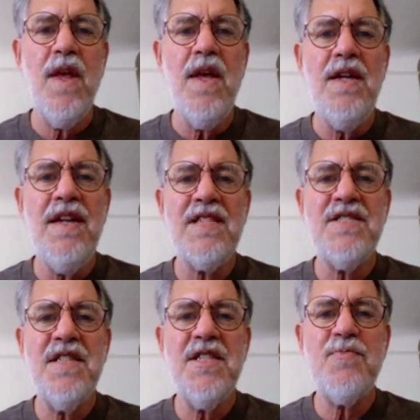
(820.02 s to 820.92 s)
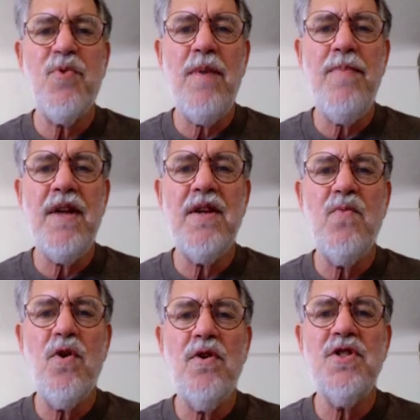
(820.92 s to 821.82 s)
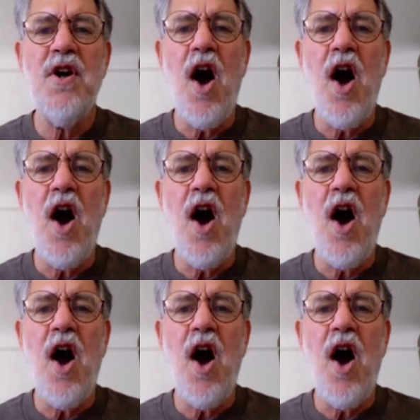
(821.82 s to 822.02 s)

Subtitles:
Next to the spray-painted words,